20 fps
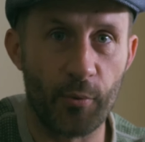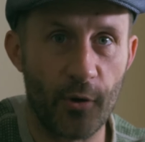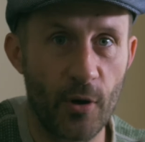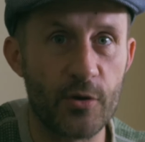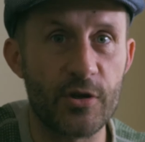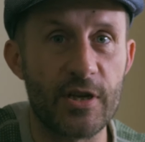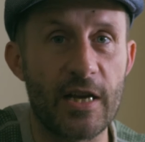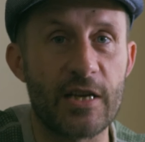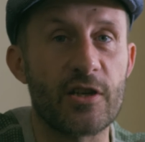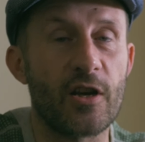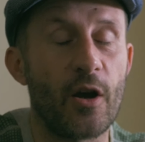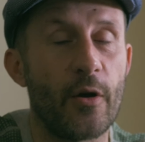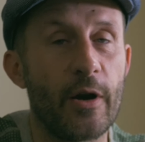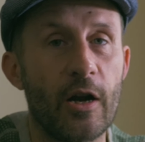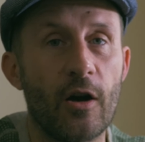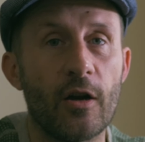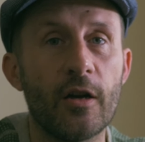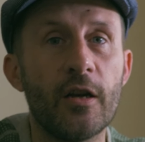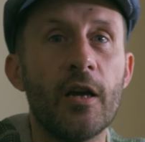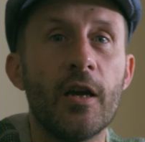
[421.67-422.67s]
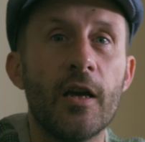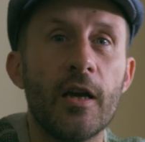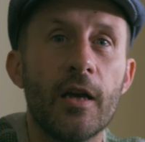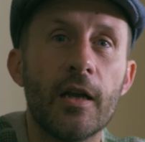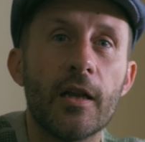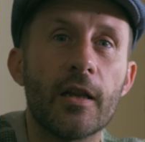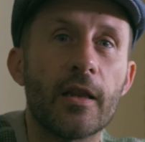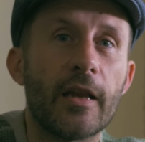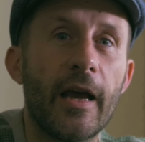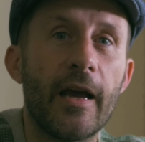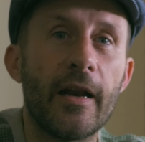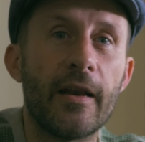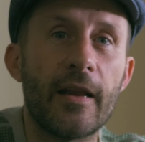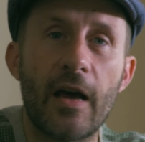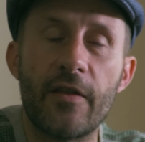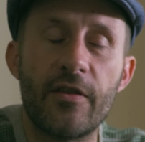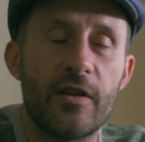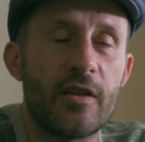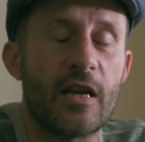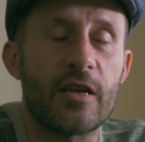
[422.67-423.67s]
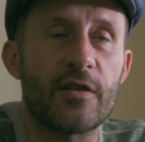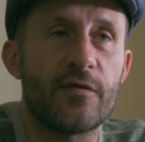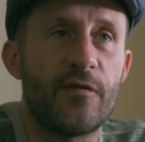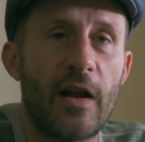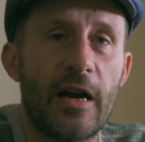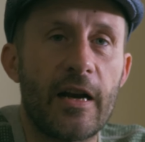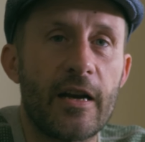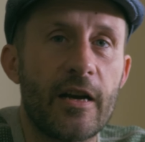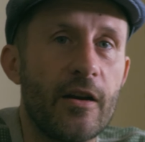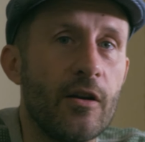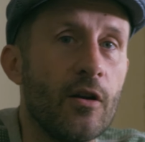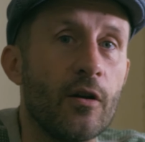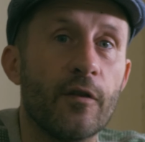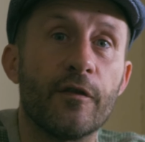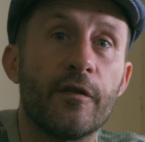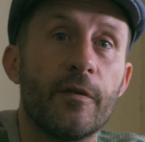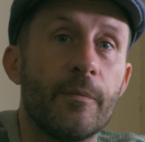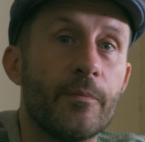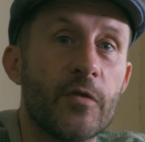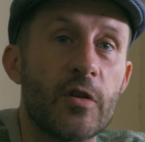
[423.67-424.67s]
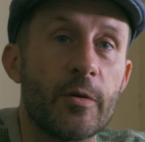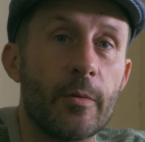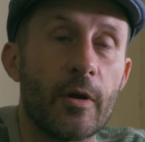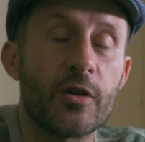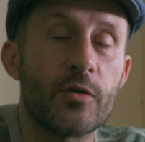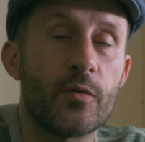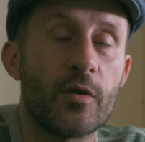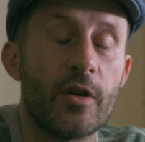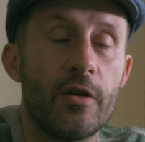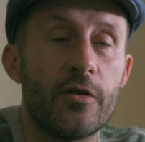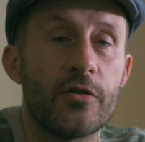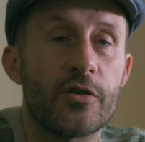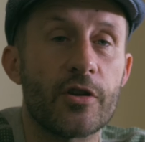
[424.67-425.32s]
process going on, then I think that's valid enough, to be honest with you.